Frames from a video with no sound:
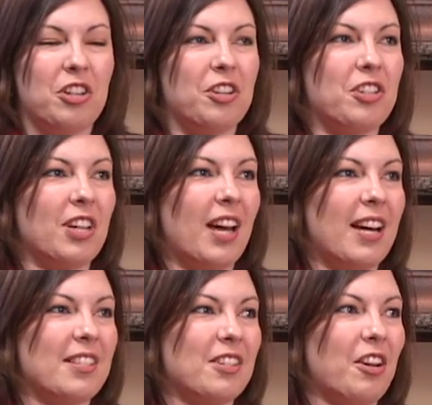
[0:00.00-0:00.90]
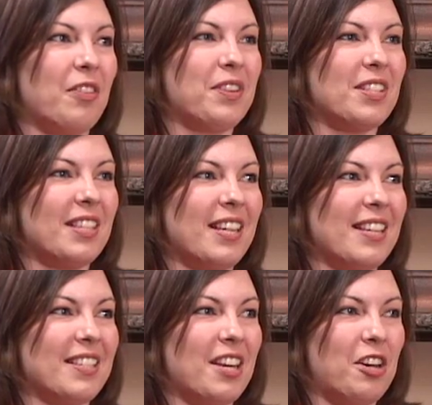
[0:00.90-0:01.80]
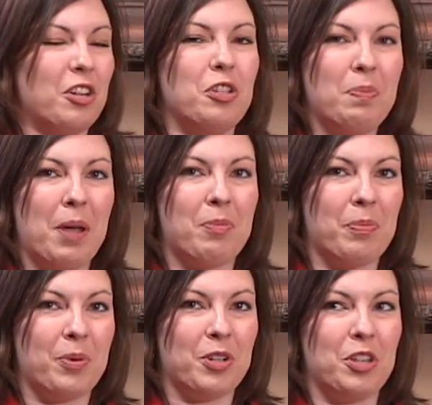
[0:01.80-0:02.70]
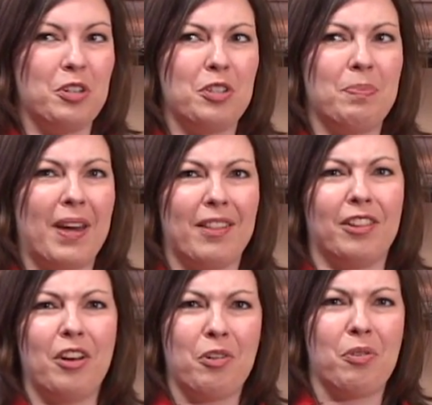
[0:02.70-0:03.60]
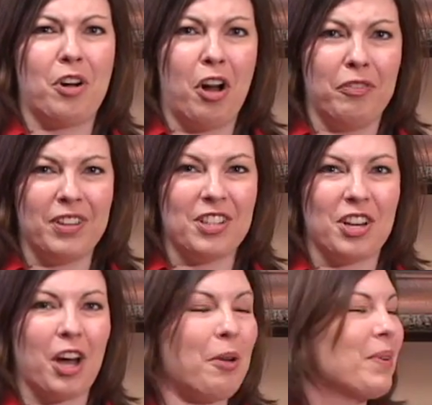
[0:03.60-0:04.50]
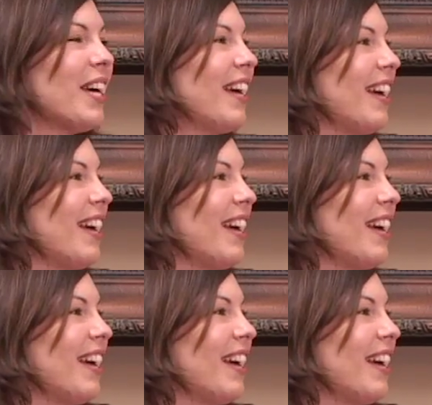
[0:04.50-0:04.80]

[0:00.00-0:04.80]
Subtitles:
church guides, and all these things in a newspaper produced by the local coffee shop.